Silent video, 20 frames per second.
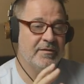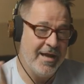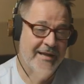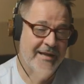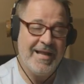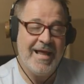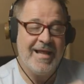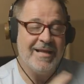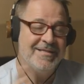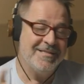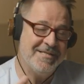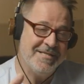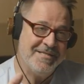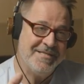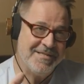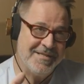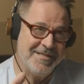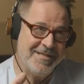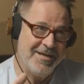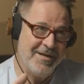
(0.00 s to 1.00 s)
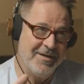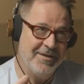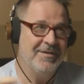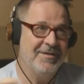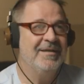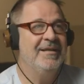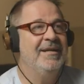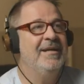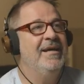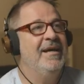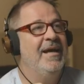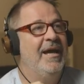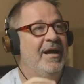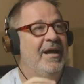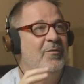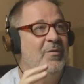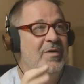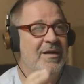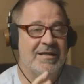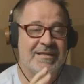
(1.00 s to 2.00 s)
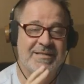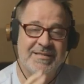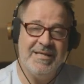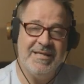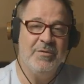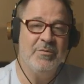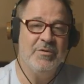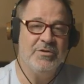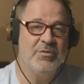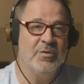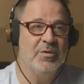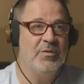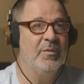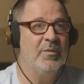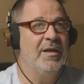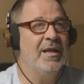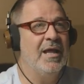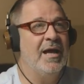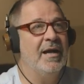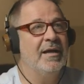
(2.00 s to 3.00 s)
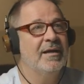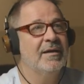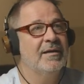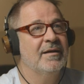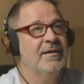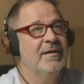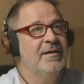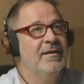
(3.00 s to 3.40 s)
analyses in there, and we can see which one we like.